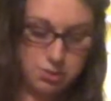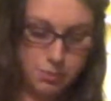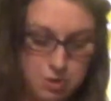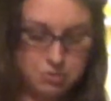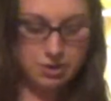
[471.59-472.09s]
are
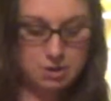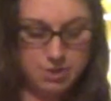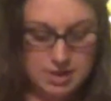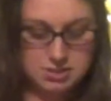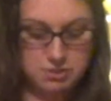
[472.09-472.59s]
both great
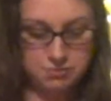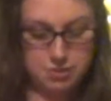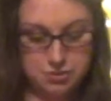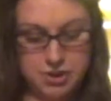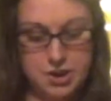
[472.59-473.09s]
ways to
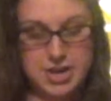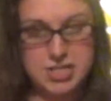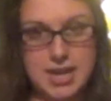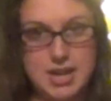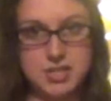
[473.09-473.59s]
further your
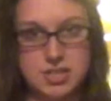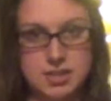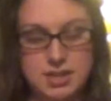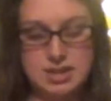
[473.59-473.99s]
education.